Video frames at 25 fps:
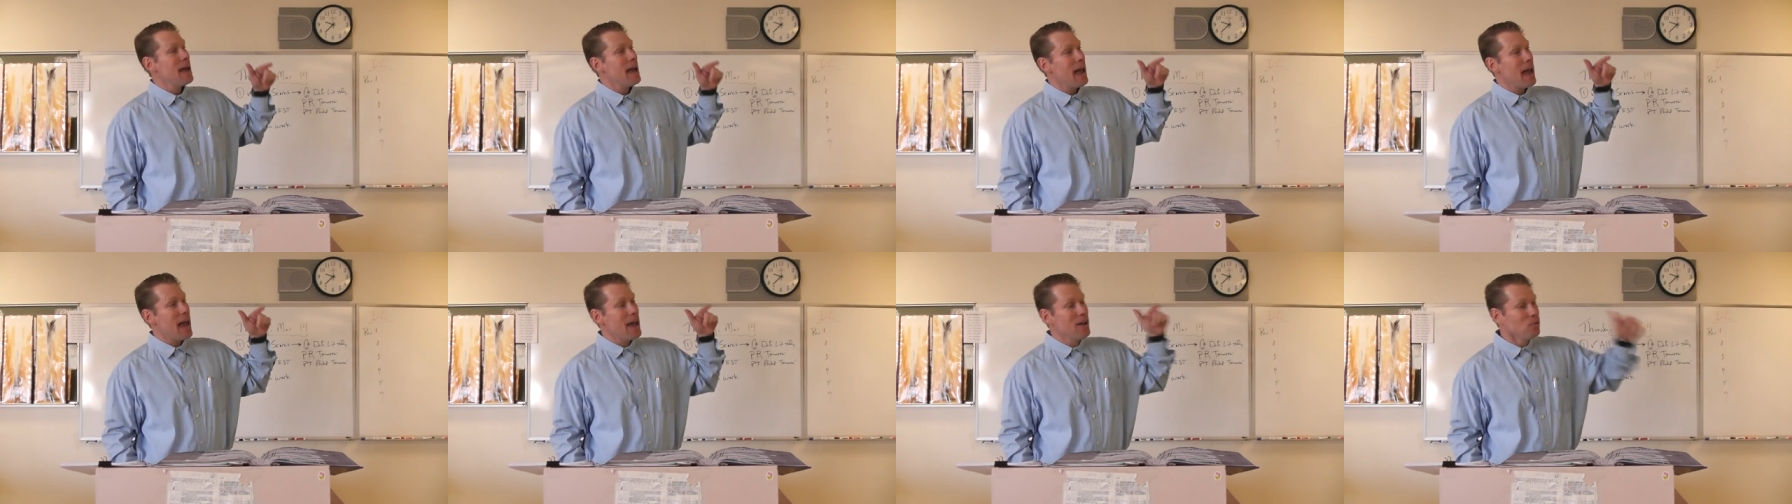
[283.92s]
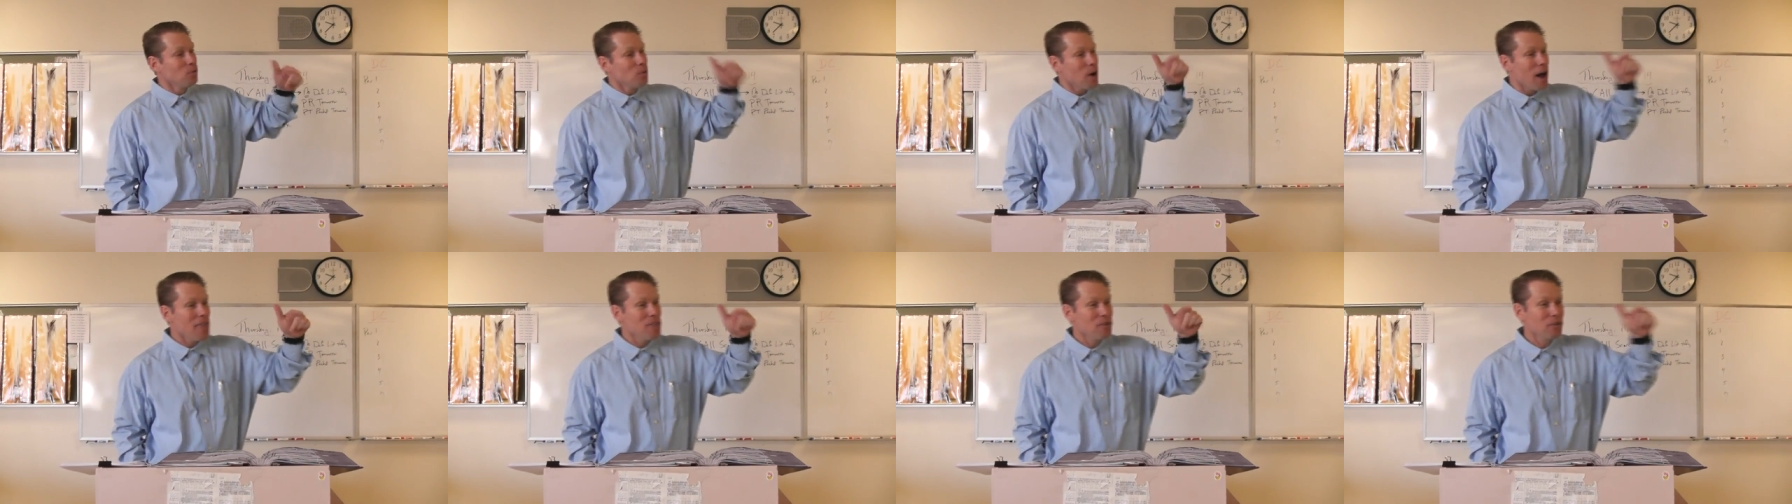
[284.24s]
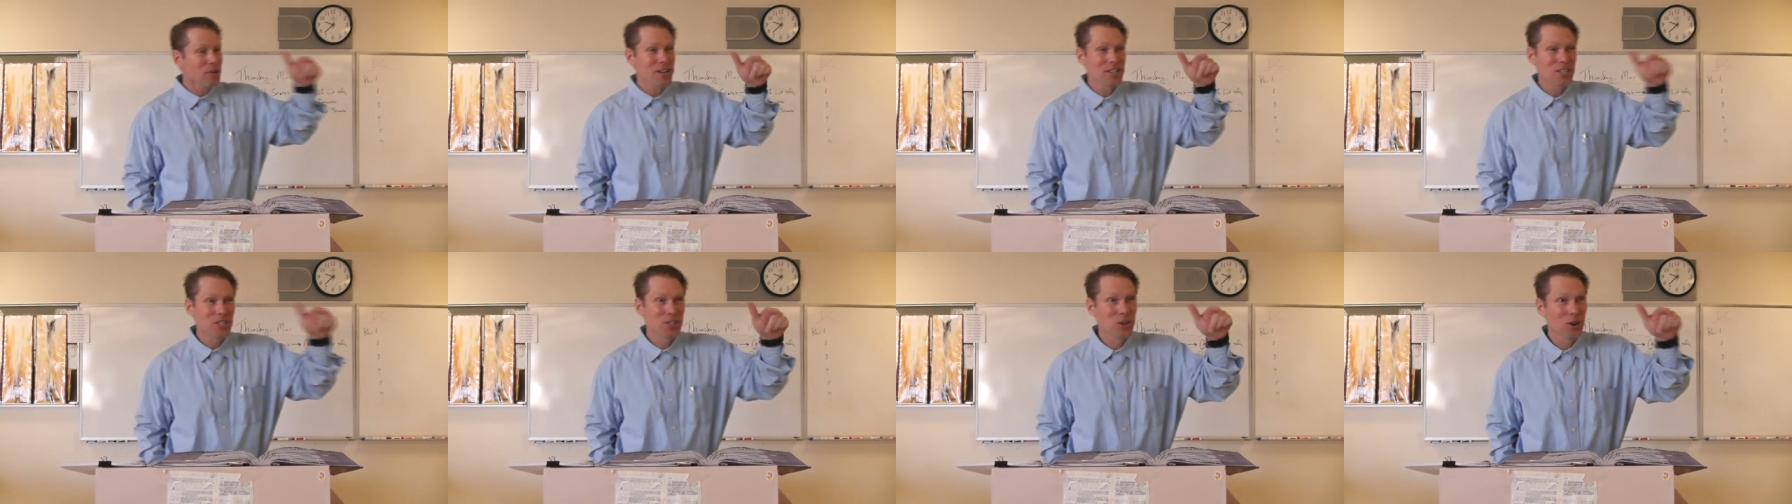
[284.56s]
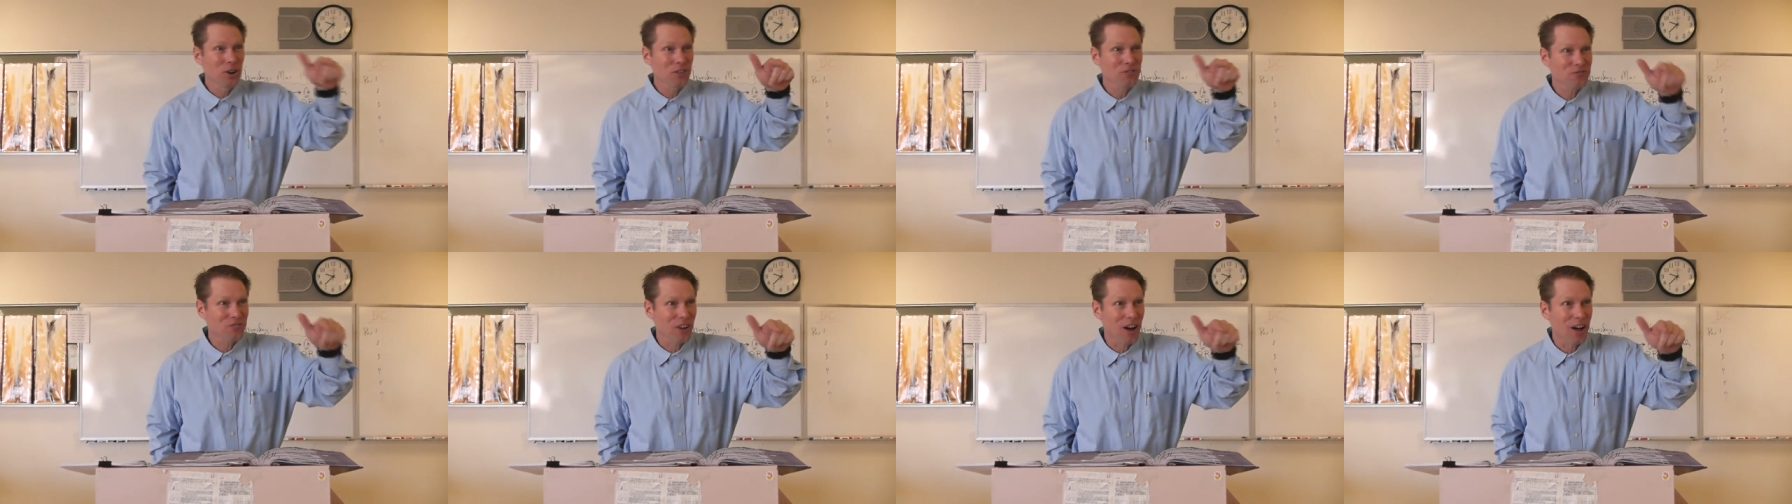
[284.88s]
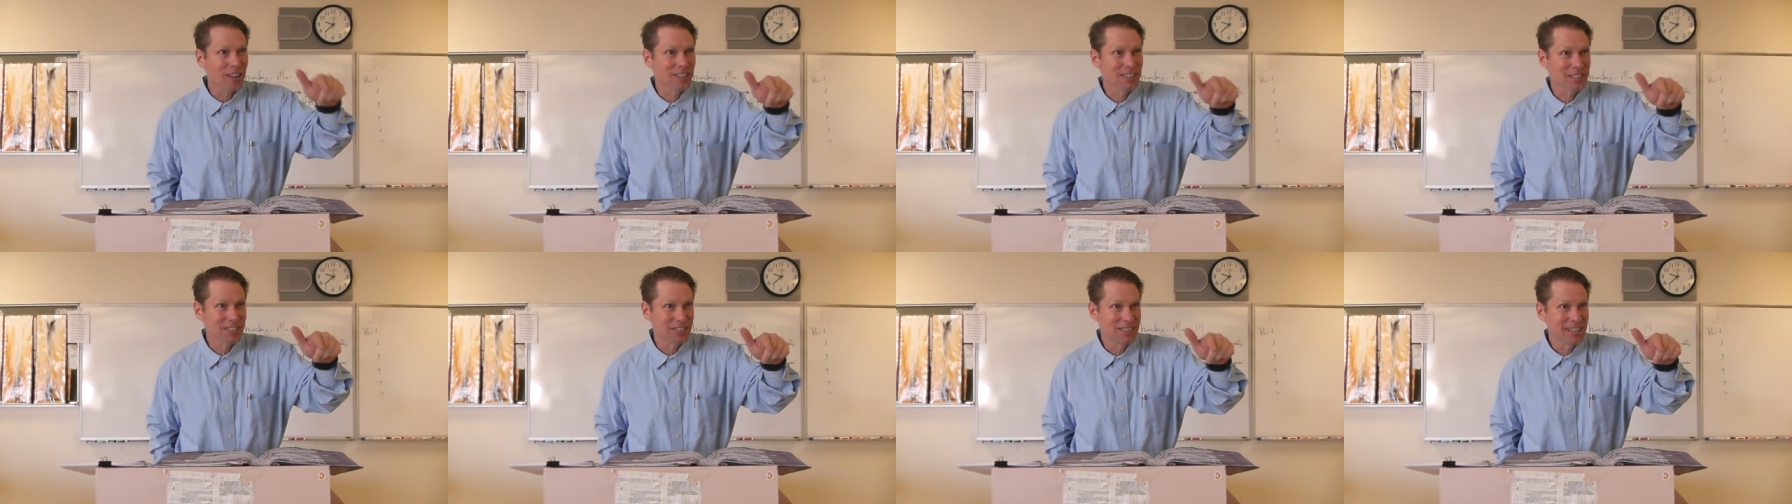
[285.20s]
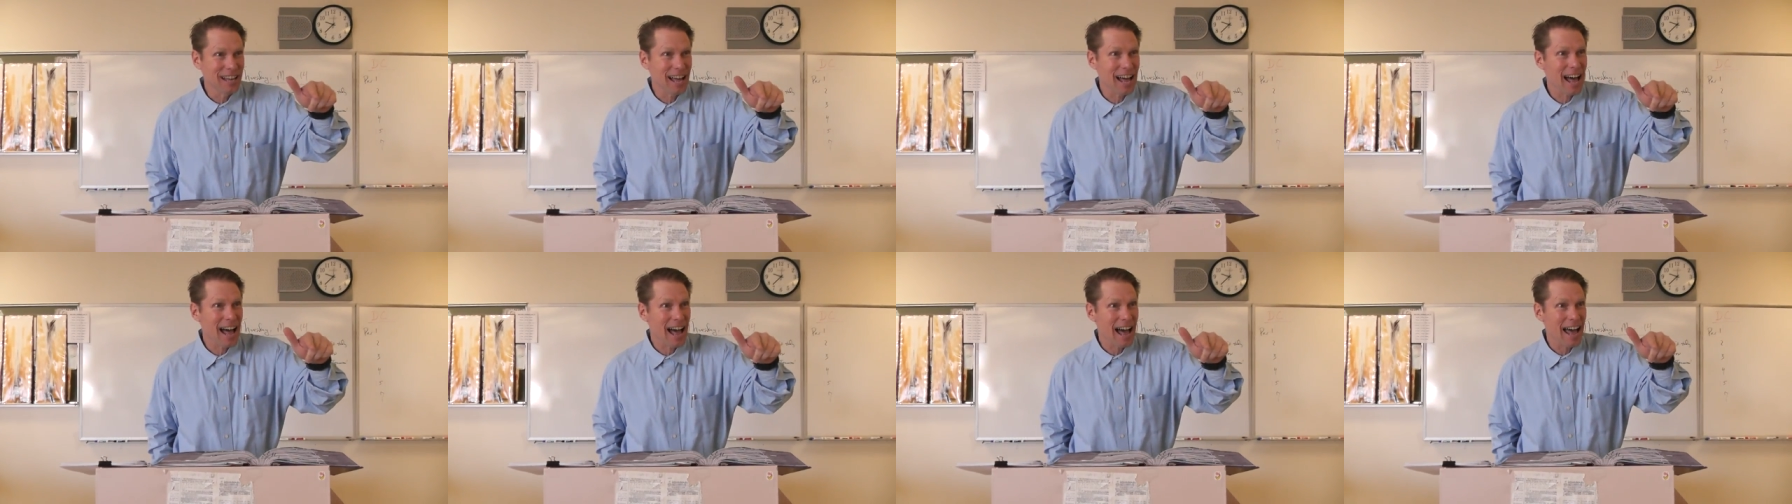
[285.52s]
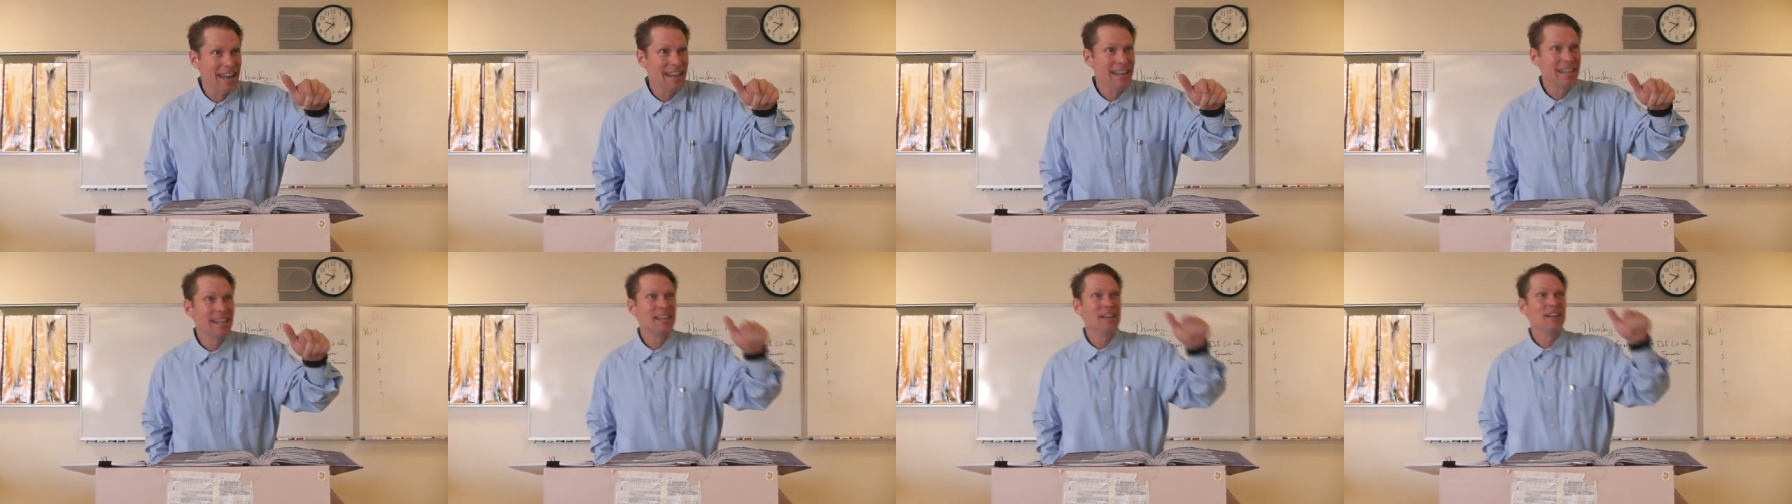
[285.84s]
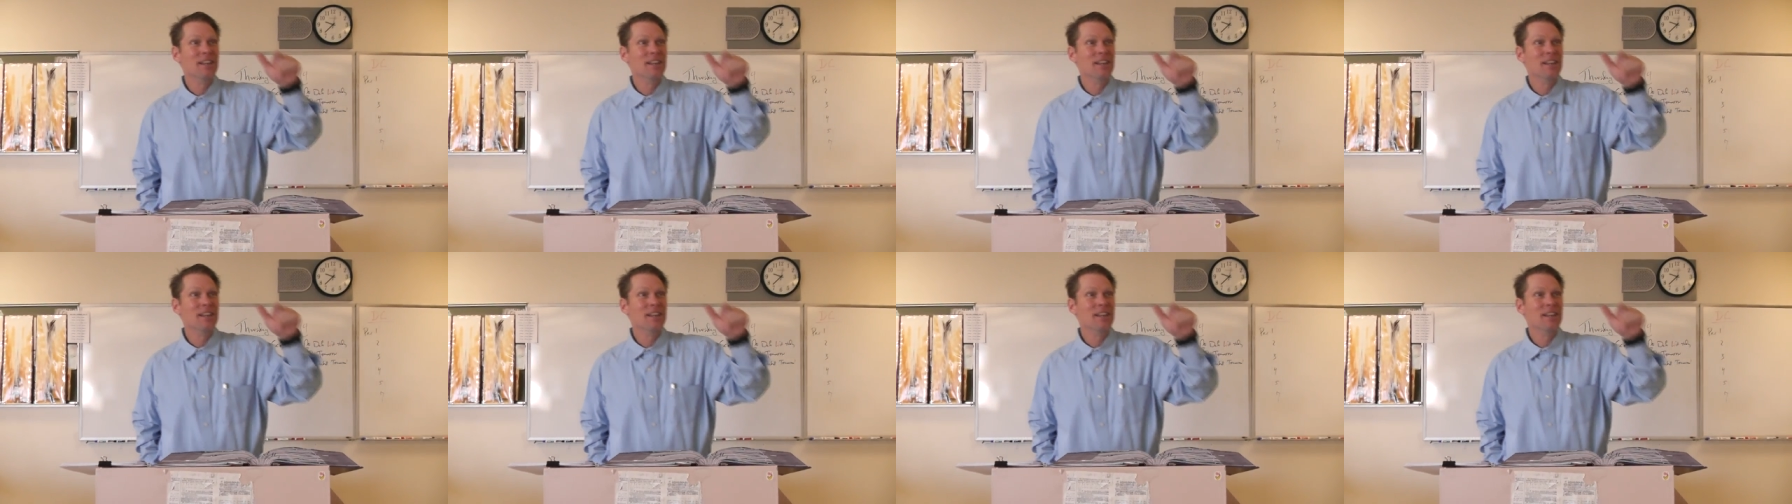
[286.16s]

And whether it's your fault or not,